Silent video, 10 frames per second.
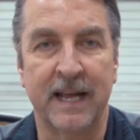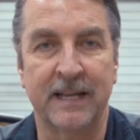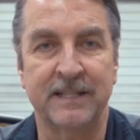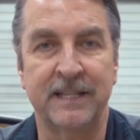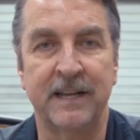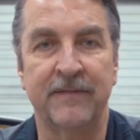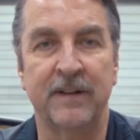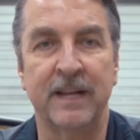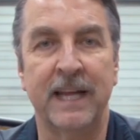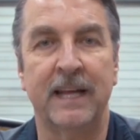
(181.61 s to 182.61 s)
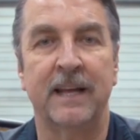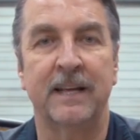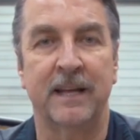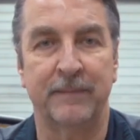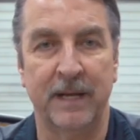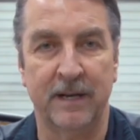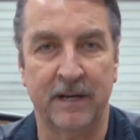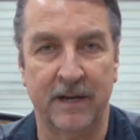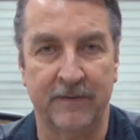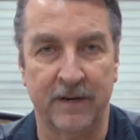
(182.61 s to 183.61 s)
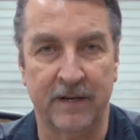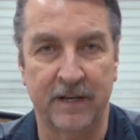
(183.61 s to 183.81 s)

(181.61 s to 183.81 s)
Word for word: and see if a leak can be uncovered.